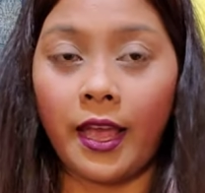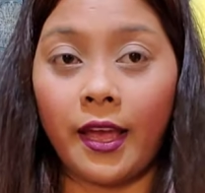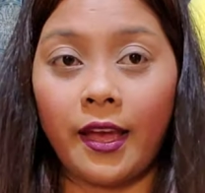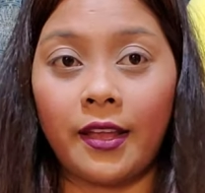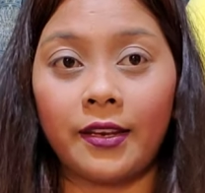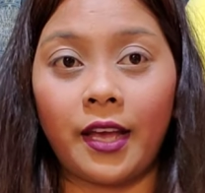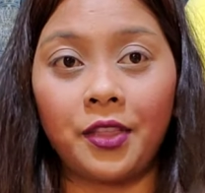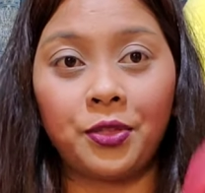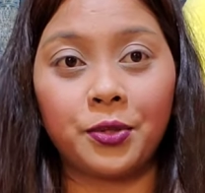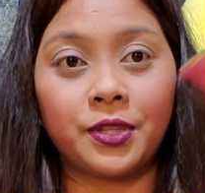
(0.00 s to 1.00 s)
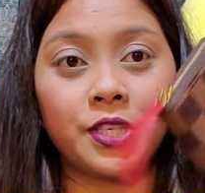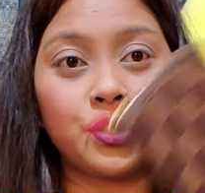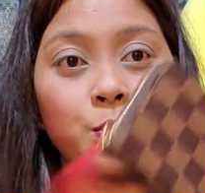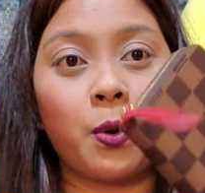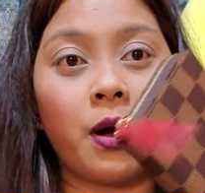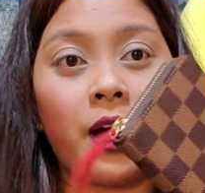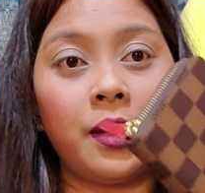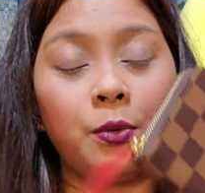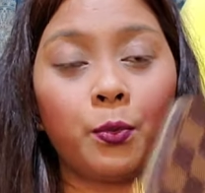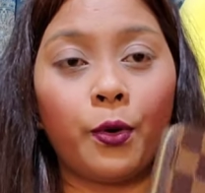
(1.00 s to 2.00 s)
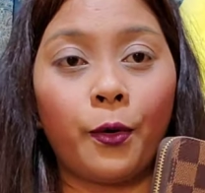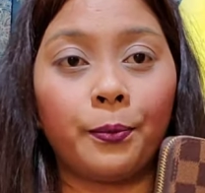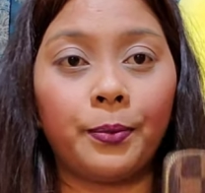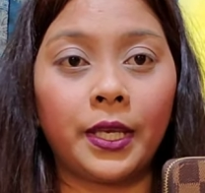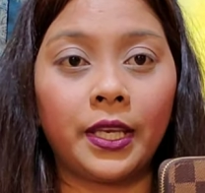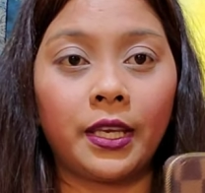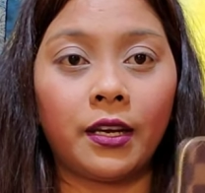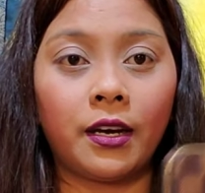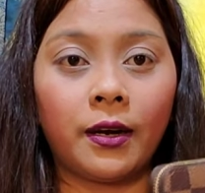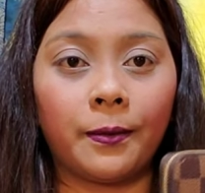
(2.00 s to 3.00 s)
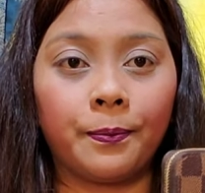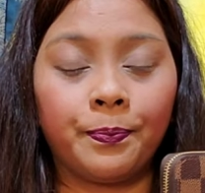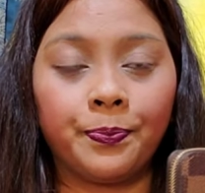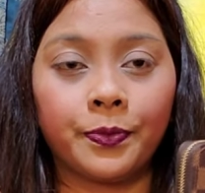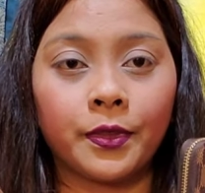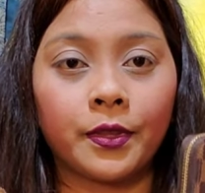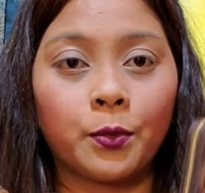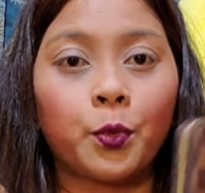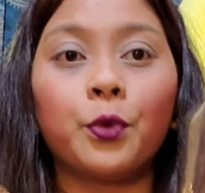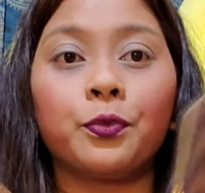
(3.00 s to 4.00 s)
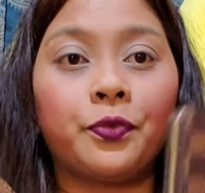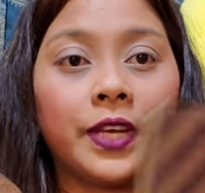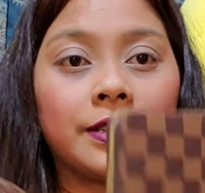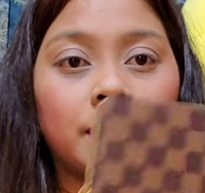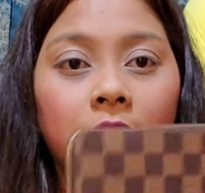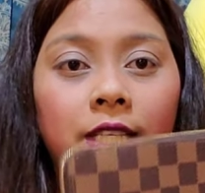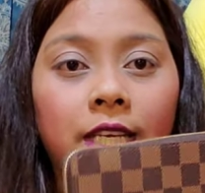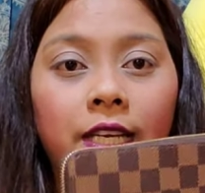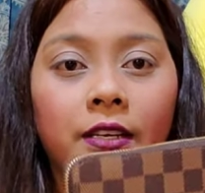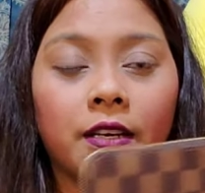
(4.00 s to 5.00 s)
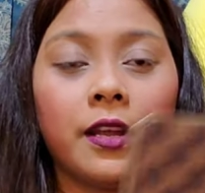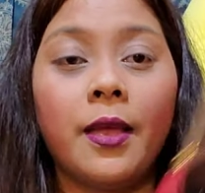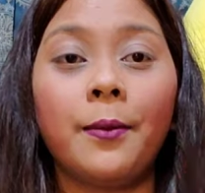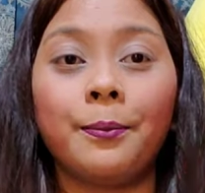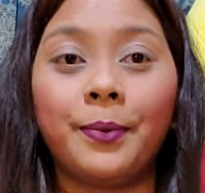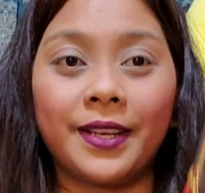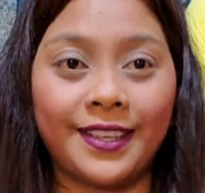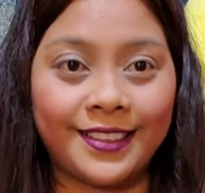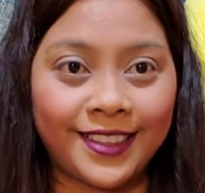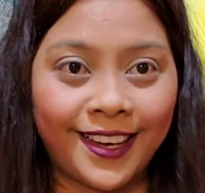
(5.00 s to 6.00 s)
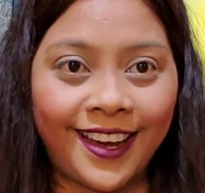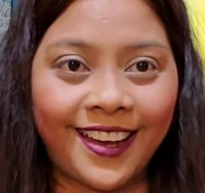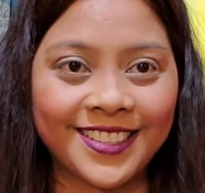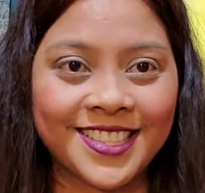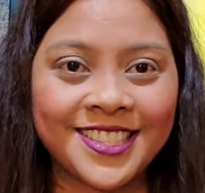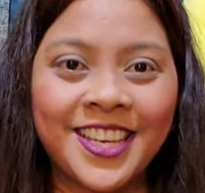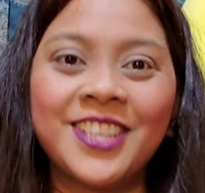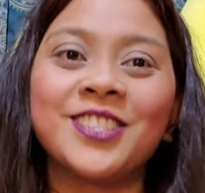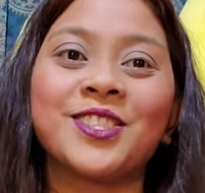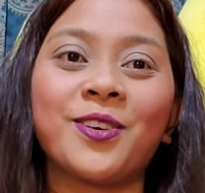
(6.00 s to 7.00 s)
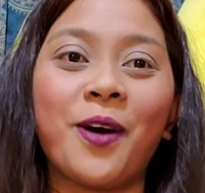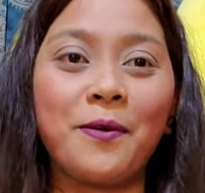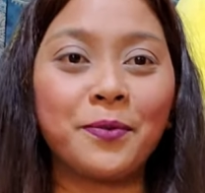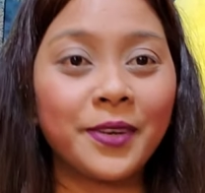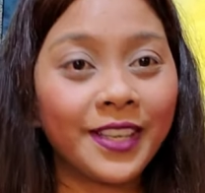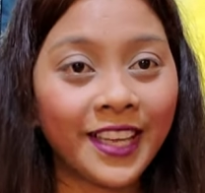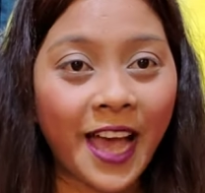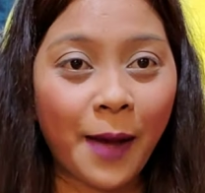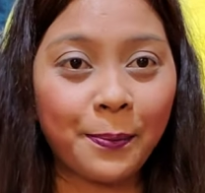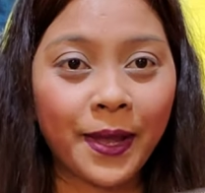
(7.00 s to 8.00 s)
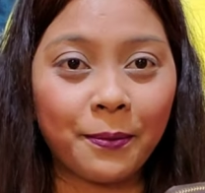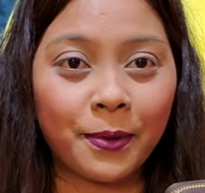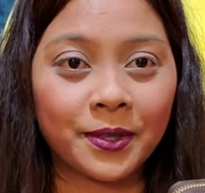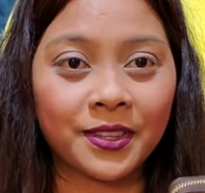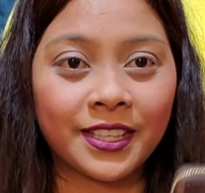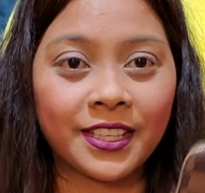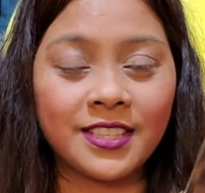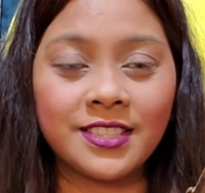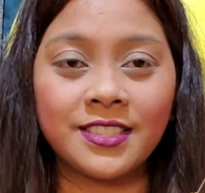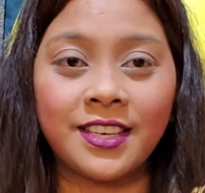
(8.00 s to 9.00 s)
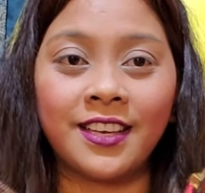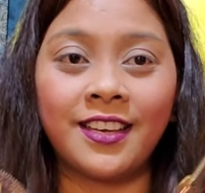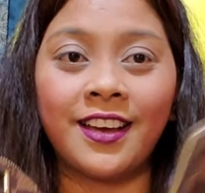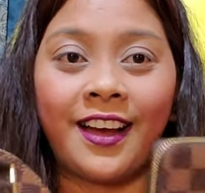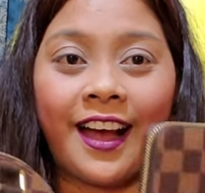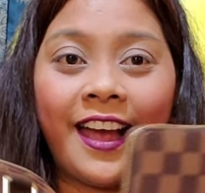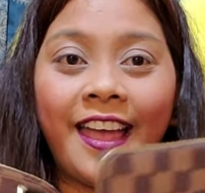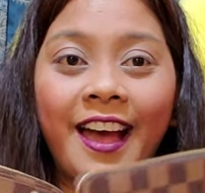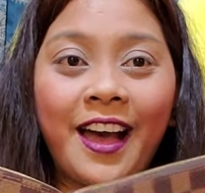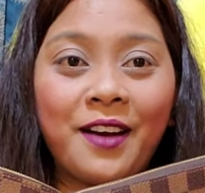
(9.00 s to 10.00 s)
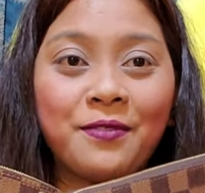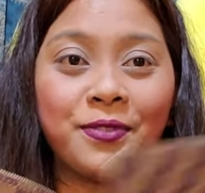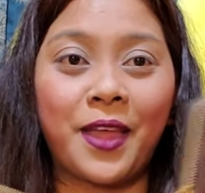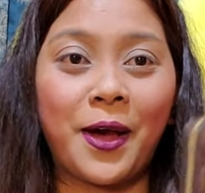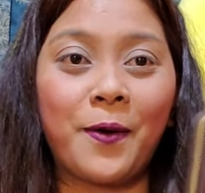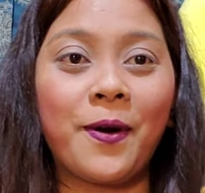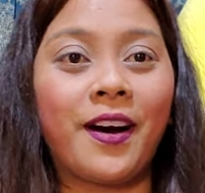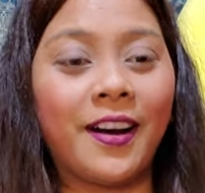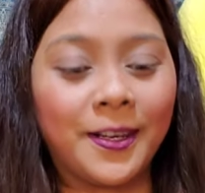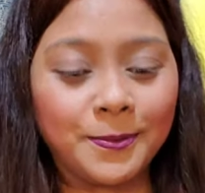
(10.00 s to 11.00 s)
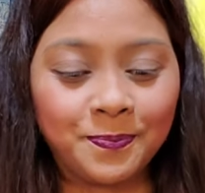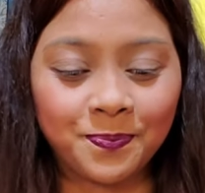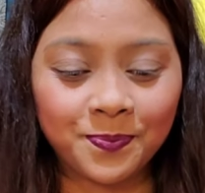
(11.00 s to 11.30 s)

and I thought this one won't be won't fit in here, but it does. So I'm really happy about this. I have now